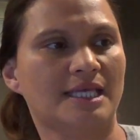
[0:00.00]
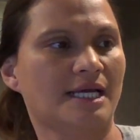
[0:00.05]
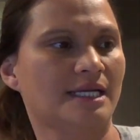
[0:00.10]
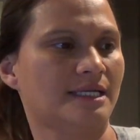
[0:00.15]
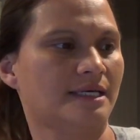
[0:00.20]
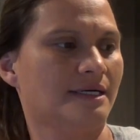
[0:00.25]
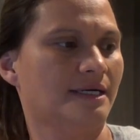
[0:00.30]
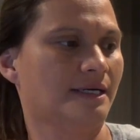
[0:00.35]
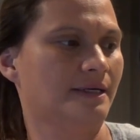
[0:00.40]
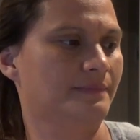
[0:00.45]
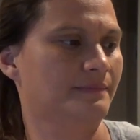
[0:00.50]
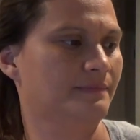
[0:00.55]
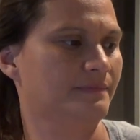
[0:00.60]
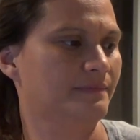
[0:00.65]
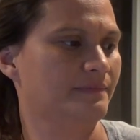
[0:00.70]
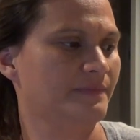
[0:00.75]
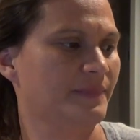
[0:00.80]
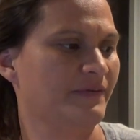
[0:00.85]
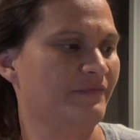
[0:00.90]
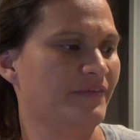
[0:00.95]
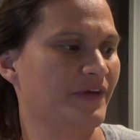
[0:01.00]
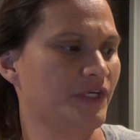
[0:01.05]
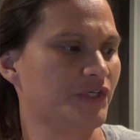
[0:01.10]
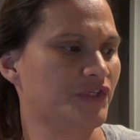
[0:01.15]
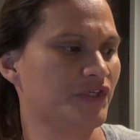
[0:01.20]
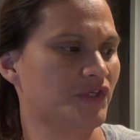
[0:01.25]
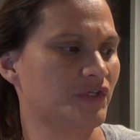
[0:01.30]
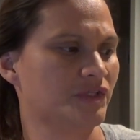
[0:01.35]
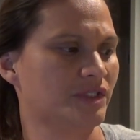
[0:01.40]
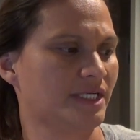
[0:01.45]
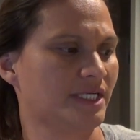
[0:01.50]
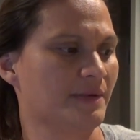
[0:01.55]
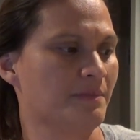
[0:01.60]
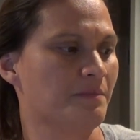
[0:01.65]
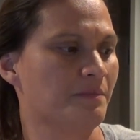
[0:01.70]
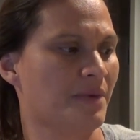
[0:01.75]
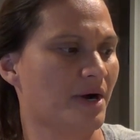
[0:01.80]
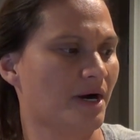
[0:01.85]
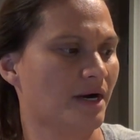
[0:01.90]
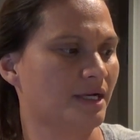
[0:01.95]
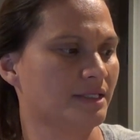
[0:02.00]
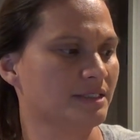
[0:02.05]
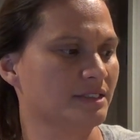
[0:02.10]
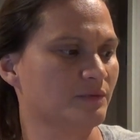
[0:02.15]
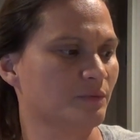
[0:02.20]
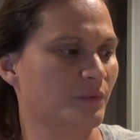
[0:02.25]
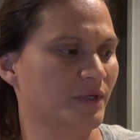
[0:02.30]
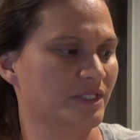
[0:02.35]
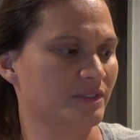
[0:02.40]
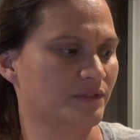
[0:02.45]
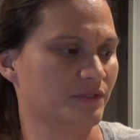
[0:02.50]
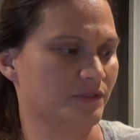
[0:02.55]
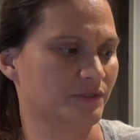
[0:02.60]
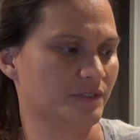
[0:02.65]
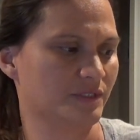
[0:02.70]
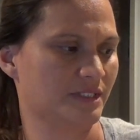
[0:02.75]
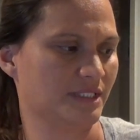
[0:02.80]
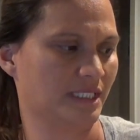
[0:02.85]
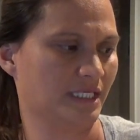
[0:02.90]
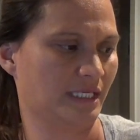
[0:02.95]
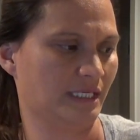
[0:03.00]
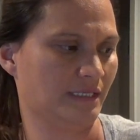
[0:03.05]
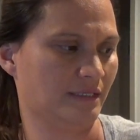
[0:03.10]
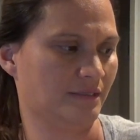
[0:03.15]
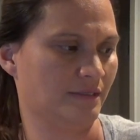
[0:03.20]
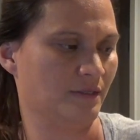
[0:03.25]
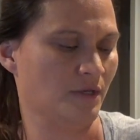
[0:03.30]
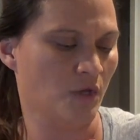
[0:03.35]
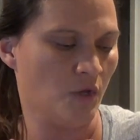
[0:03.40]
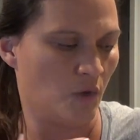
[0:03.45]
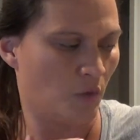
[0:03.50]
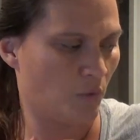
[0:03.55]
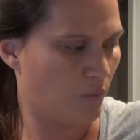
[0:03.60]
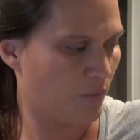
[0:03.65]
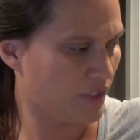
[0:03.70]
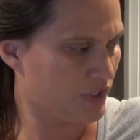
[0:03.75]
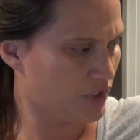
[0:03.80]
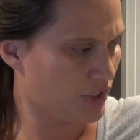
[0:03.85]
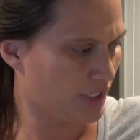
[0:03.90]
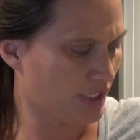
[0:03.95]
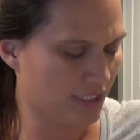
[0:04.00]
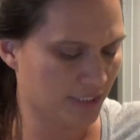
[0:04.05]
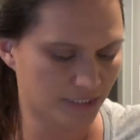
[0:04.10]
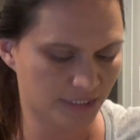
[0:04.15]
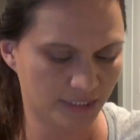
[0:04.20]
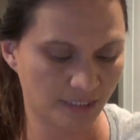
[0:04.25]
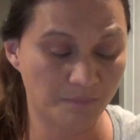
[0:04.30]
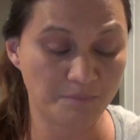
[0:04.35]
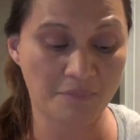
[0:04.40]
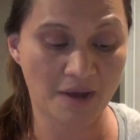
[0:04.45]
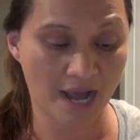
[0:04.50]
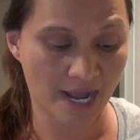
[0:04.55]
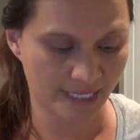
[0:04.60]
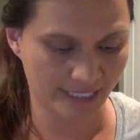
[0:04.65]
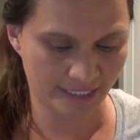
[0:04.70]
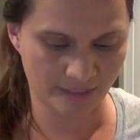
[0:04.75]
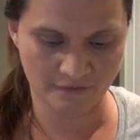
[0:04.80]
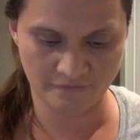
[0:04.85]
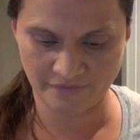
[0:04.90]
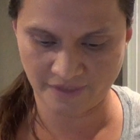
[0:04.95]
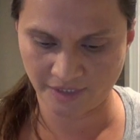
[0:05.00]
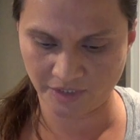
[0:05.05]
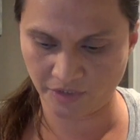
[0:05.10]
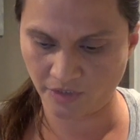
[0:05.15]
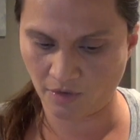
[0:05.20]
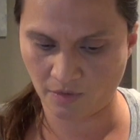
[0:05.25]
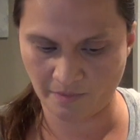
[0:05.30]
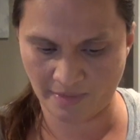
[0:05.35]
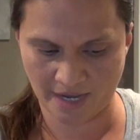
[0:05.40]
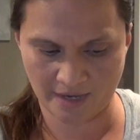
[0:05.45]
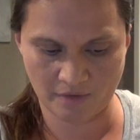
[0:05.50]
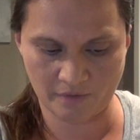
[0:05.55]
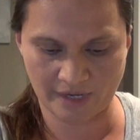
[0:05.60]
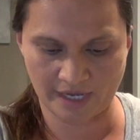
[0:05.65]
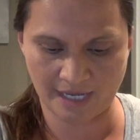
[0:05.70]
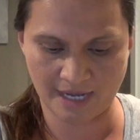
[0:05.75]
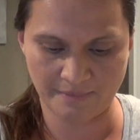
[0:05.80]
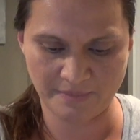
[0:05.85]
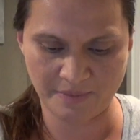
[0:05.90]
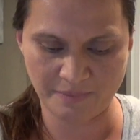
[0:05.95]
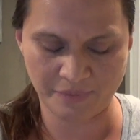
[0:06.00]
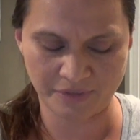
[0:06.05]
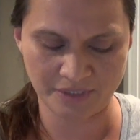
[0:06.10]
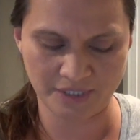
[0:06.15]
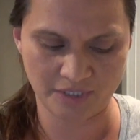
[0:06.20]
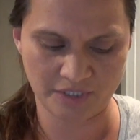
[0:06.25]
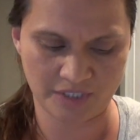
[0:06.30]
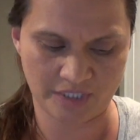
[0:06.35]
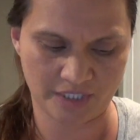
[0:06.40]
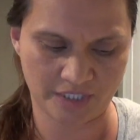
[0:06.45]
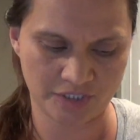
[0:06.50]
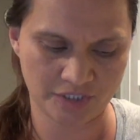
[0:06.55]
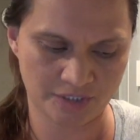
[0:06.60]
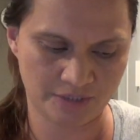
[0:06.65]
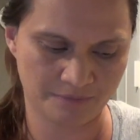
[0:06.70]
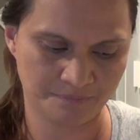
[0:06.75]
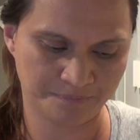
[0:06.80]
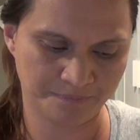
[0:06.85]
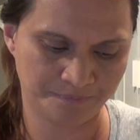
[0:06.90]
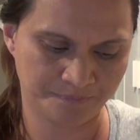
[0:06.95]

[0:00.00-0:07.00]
that features an embossed winter scene, which is the body of the snowman. Okay, let me put the dish.